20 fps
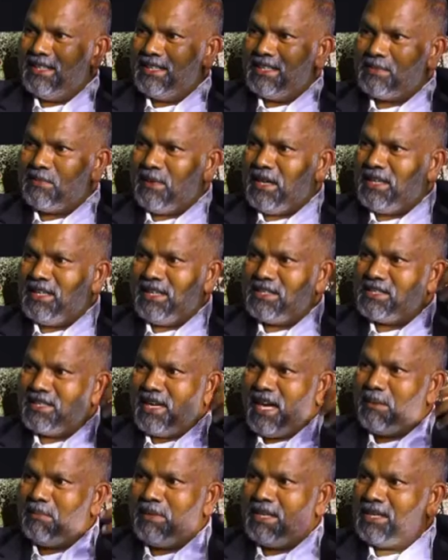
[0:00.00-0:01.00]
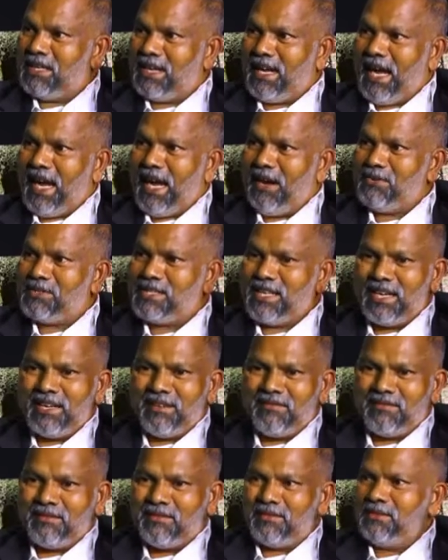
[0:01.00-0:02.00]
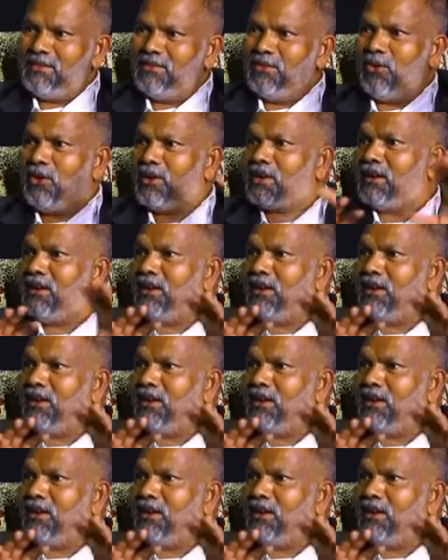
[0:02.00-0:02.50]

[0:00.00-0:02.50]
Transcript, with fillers: spending time in caves and not